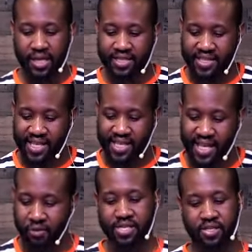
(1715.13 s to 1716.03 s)
a
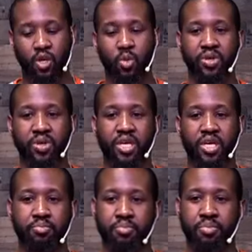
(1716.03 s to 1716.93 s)
sacrifice is now
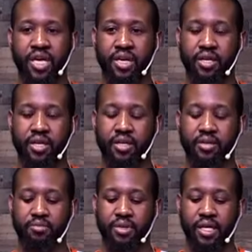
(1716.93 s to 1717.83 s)
being made.
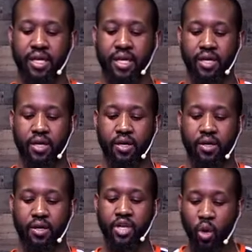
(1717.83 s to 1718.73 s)

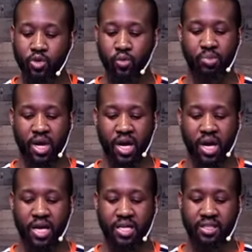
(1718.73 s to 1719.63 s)
Noah's
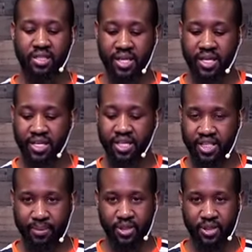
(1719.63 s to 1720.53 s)
response in
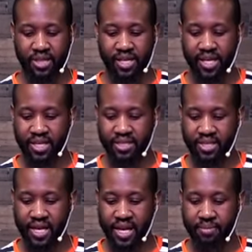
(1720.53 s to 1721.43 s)
chapter 8 is
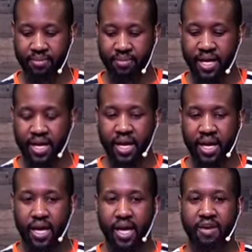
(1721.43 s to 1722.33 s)
that,
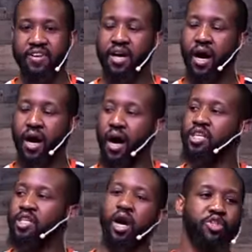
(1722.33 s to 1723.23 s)
if God has
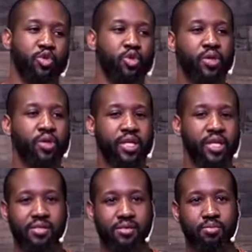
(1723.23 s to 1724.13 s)
brought me through
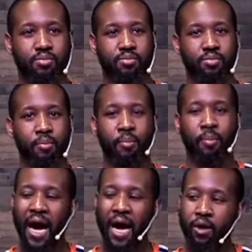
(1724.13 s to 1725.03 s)
this,
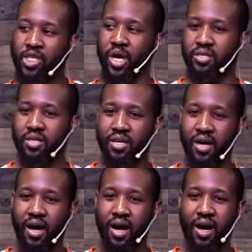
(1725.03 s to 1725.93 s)
my response to
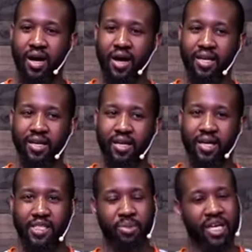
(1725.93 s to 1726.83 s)
God
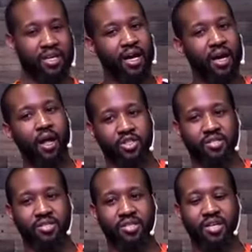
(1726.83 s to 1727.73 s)
is to make an
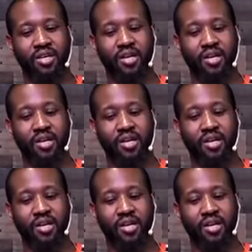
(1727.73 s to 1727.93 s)
altar to